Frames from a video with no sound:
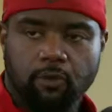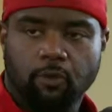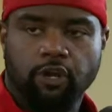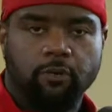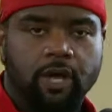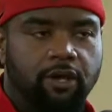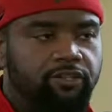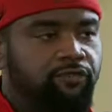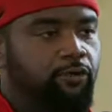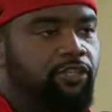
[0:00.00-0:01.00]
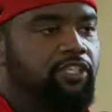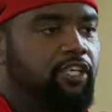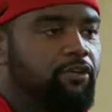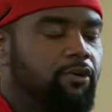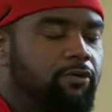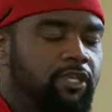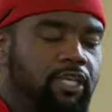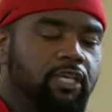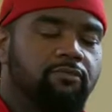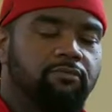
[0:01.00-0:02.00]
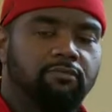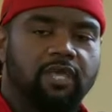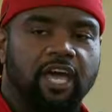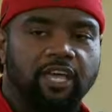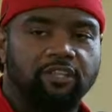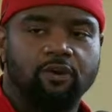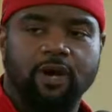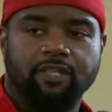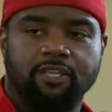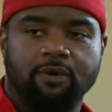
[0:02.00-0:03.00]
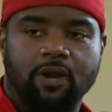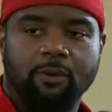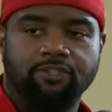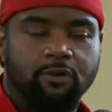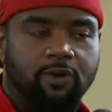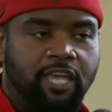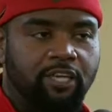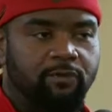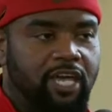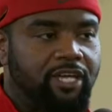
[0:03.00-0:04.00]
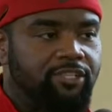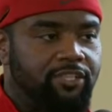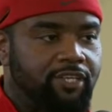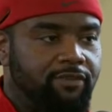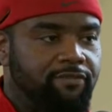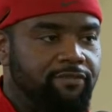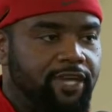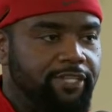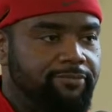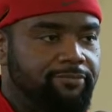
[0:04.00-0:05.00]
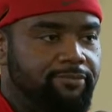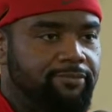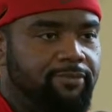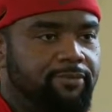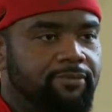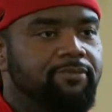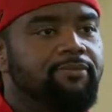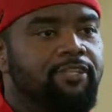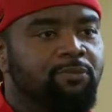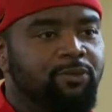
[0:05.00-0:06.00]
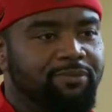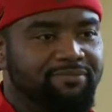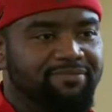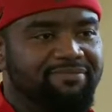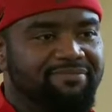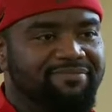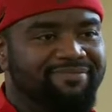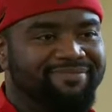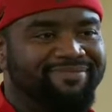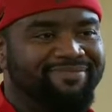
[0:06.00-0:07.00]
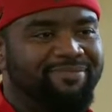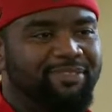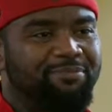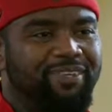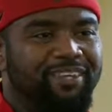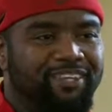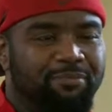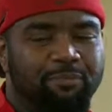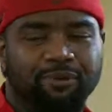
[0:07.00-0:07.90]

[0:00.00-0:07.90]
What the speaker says: Running around as a 14-year-old kid, I had no idea why I was so angry. I just liked to fight, didn't we? Mm-hmm. It's my